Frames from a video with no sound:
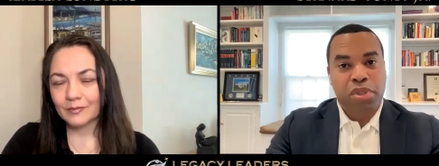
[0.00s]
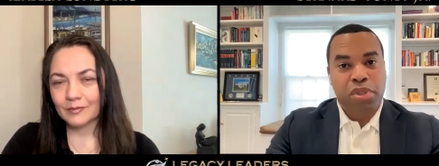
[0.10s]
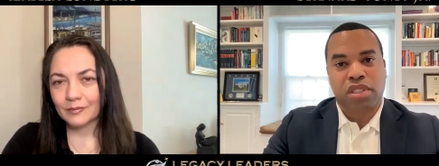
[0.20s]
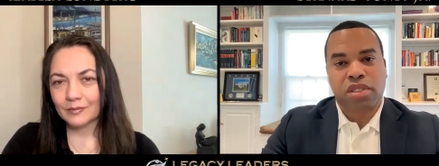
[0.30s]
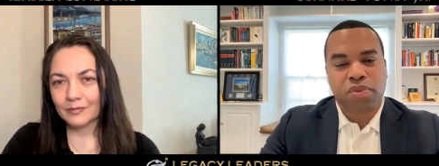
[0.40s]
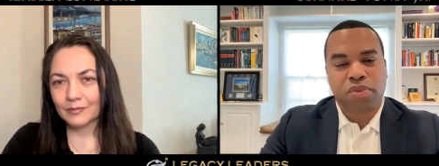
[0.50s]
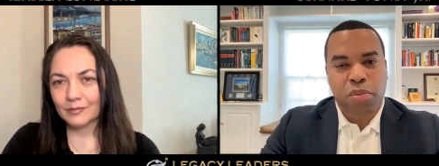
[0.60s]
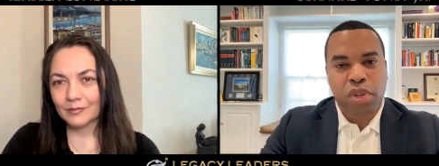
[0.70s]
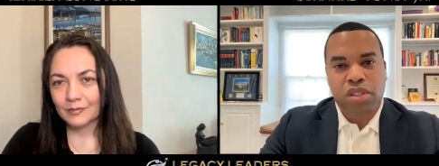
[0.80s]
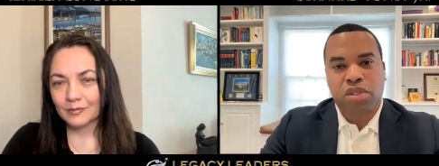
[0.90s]
Speaker 1: of the
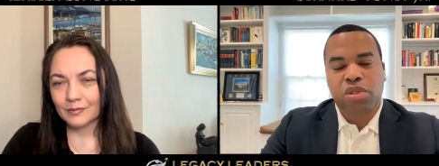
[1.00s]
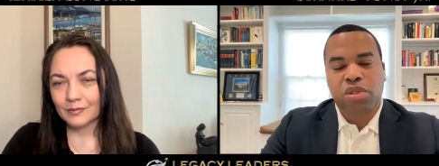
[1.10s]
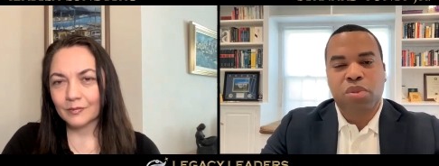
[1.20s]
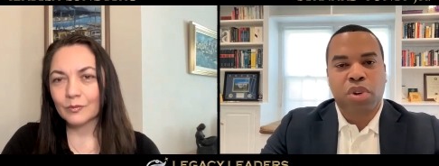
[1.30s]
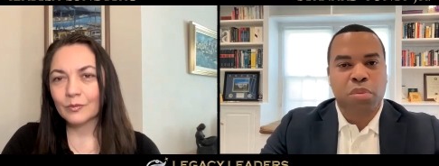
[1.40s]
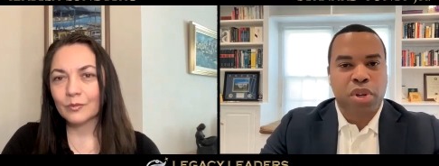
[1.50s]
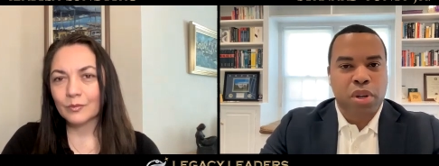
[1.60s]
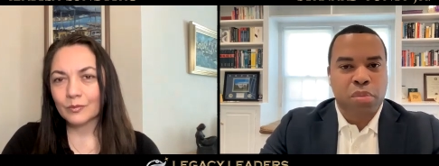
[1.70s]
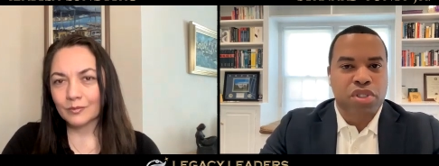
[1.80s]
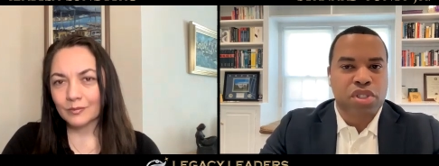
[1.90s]
impetus for me to
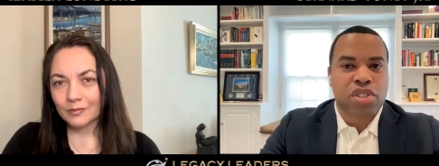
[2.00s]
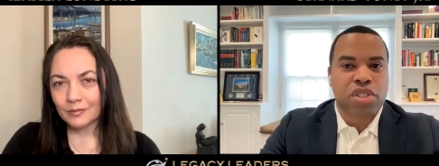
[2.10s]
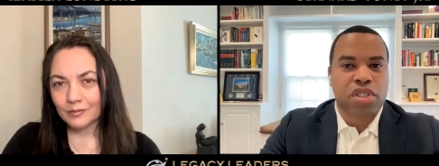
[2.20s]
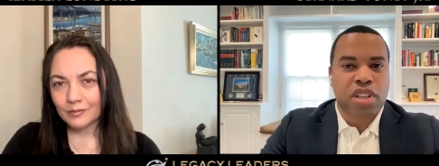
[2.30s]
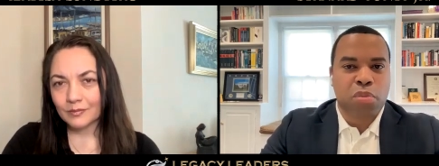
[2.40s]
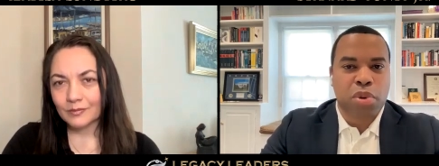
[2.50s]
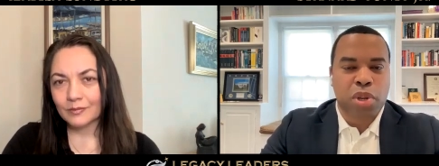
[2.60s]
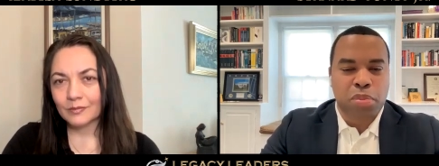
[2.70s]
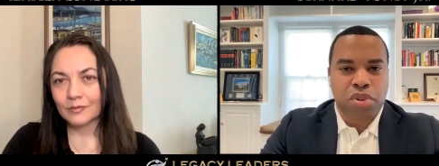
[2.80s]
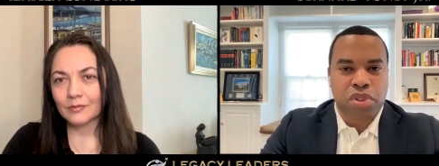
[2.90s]
want to be in a position to
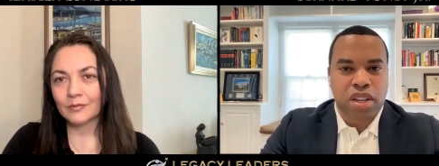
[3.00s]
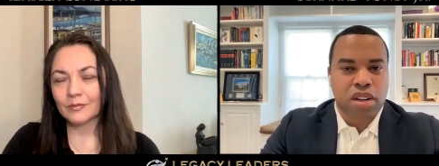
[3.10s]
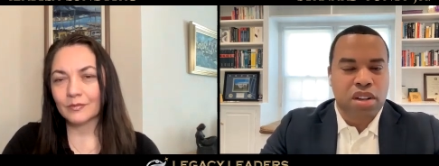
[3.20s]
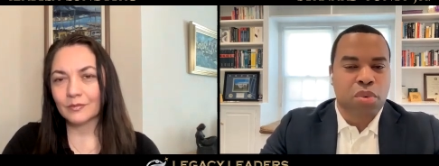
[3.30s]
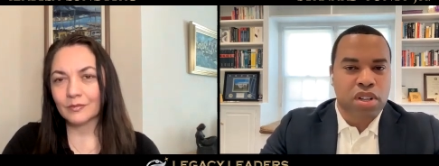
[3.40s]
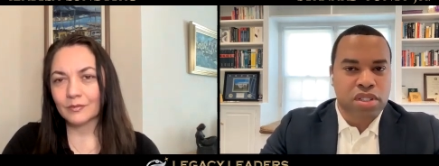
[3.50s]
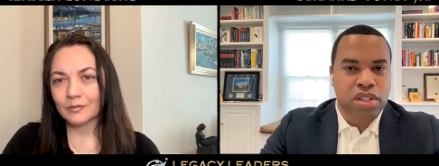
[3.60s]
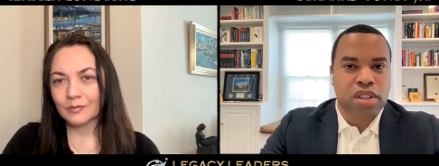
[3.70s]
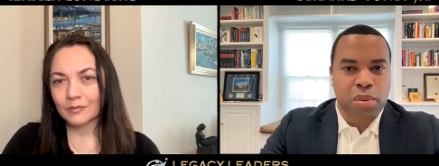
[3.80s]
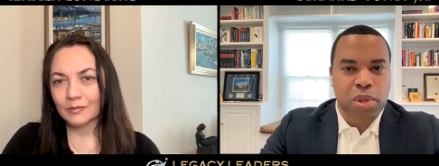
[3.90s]
help people that
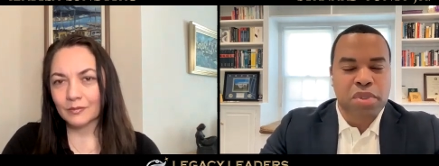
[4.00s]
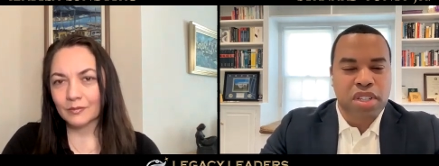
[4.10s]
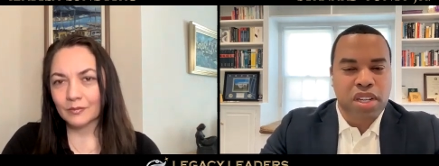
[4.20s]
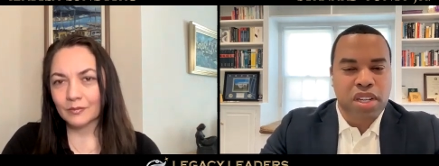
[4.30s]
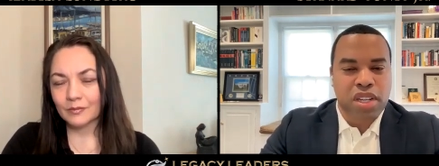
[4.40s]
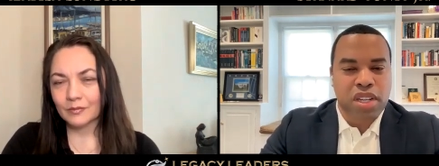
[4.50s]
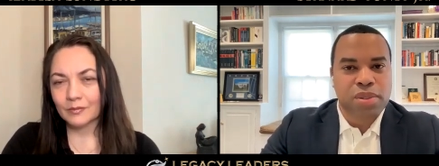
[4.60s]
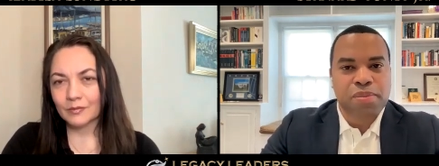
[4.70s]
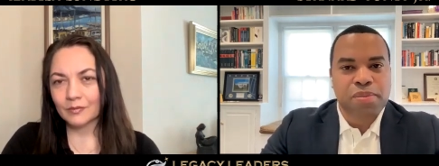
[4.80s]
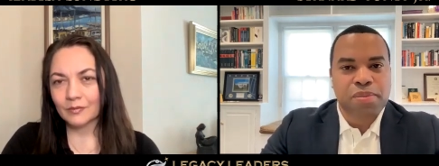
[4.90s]
otherwise couldn't help
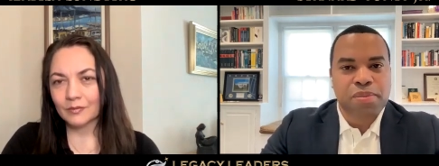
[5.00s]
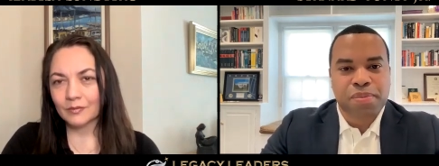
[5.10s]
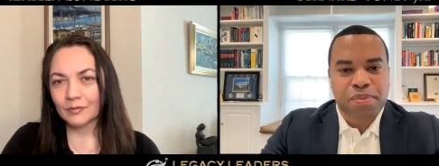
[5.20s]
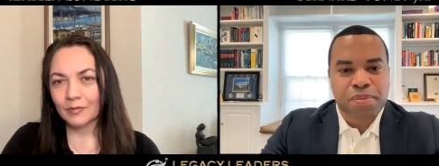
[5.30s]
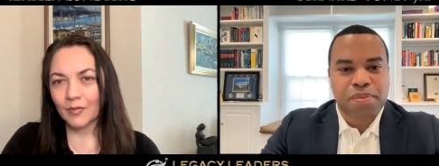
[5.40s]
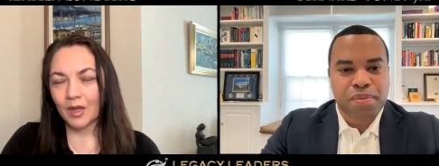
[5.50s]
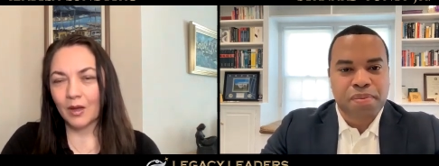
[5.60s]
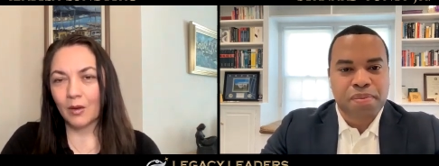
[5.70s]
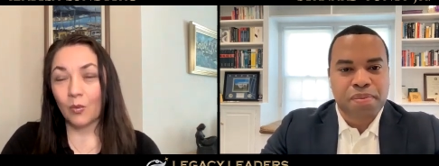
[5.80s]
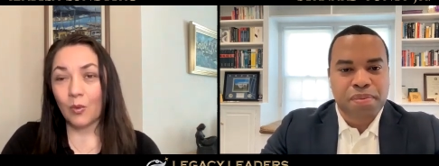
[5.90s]
themselves.
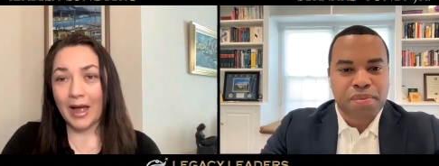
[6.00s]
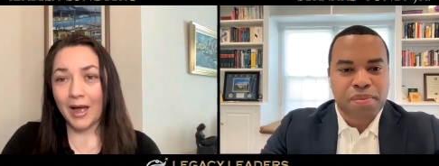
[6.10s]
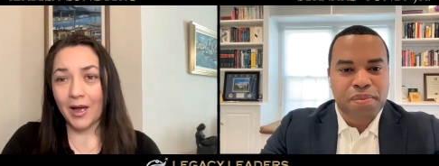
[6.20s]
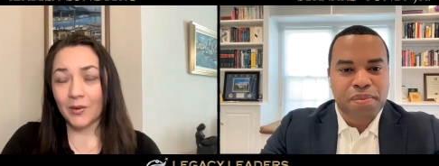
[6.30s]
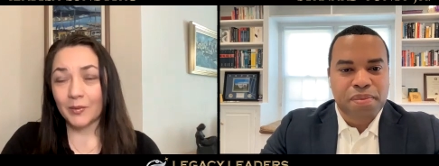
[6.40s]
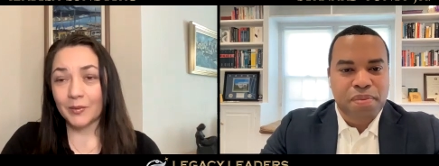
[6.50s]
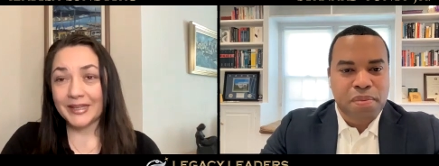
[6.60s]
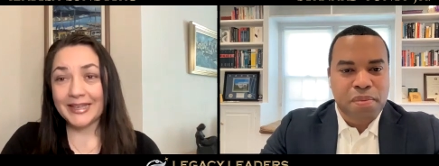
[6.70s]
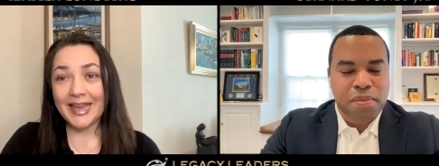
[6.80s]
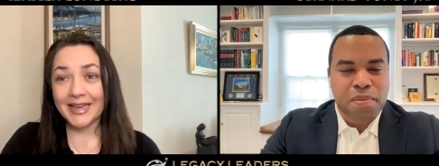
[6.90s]
Speaker 2: Wow.
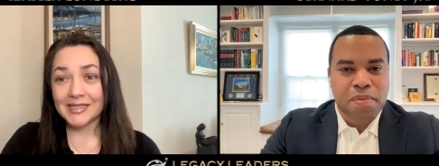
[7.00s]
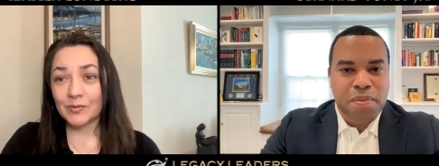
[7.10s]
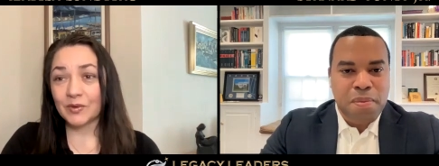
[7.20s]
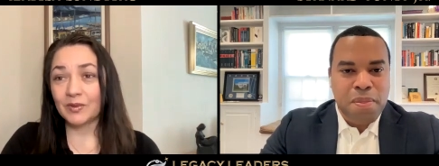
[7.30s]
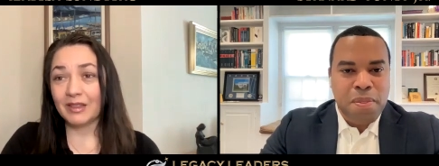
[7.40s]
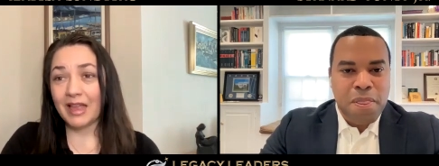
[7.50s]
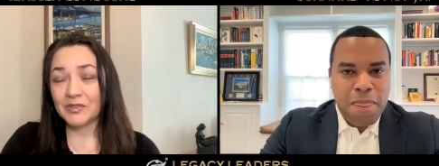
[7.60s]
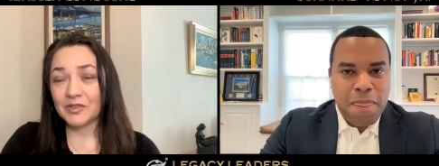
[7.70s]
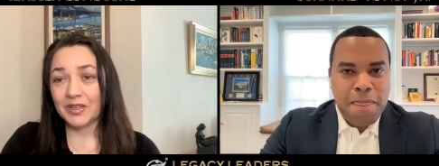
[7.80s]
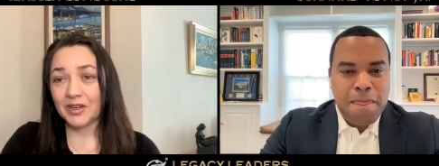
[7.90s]
Yes, we'd love
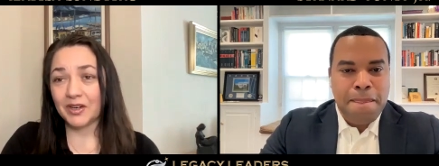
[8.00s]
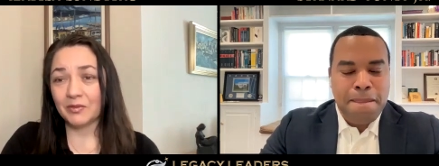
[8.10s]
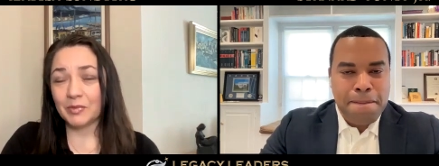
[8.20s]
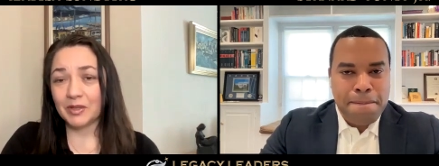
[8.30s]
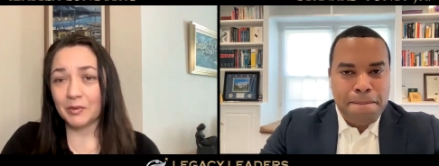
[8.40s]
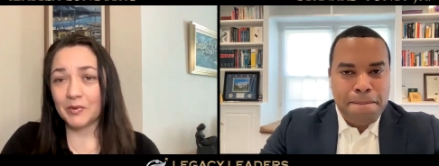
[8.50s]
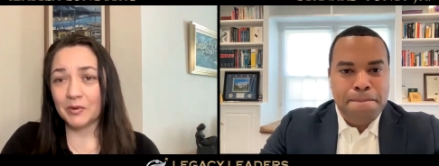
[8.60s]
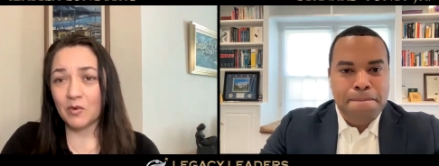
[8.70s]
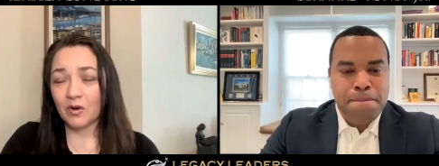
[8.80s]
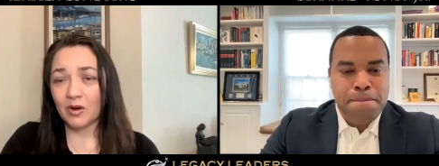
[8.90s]
to hear a little bit
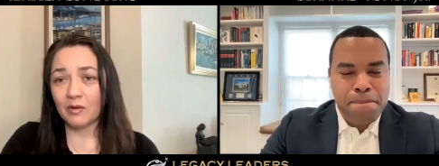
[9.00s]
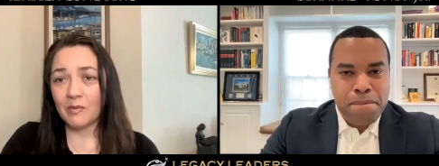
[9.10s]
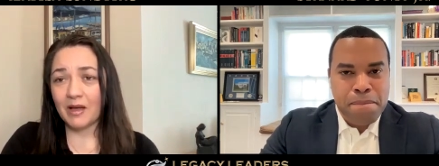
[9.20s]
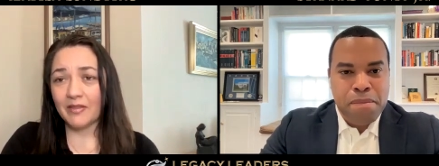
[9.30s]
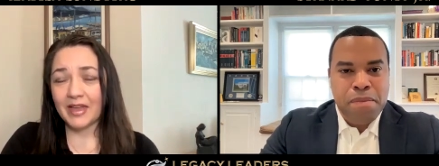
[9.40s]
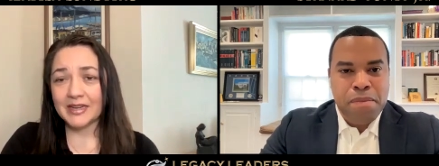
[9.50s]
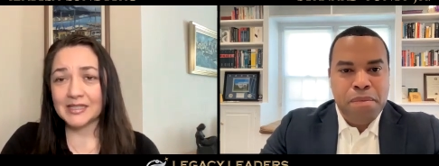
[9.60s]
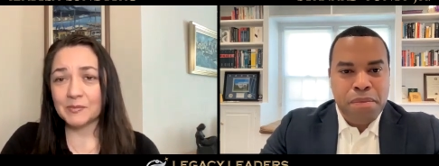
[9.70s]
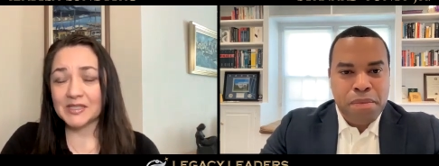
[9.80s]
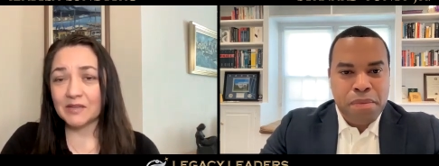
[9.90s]
more about that and
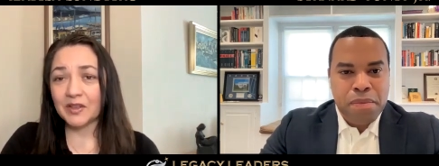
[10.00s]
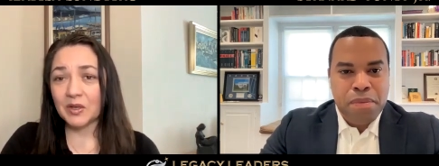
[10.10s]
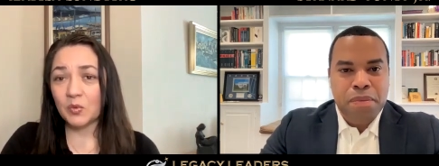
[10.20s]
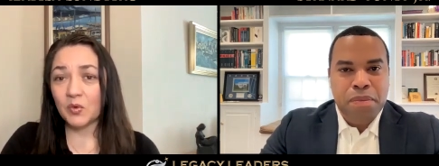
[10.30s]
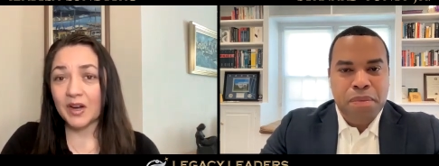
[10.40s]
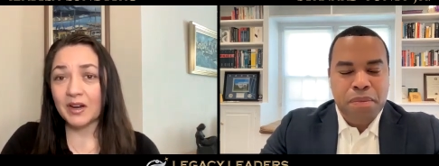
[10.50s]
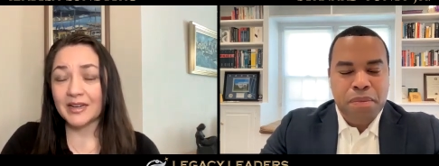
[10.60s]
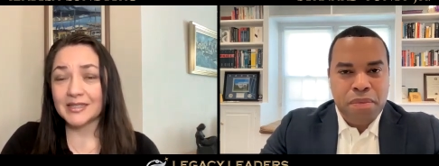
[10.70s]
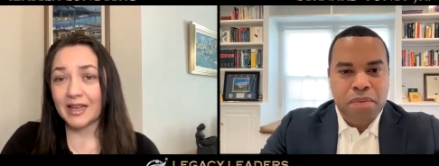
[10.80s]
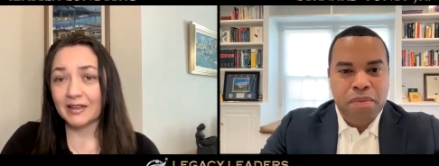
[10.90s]
specifically where
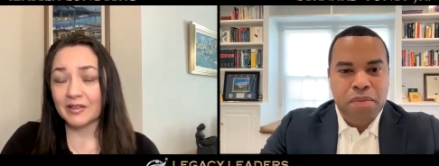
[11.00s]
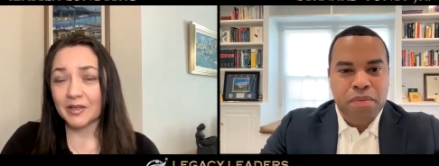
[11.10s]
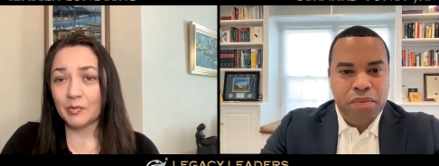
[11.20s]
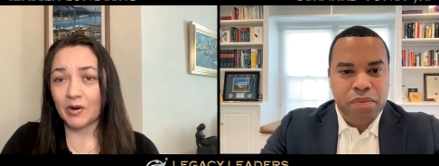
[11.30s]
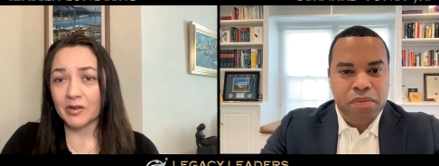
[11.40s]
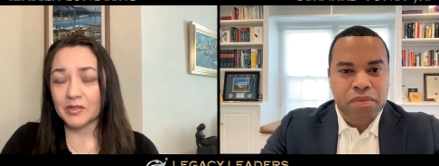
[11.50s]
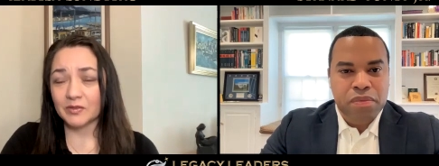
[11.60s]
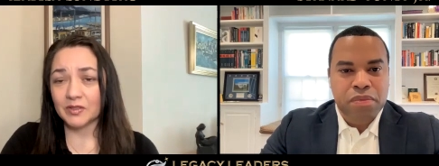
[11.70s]
exactly in parts of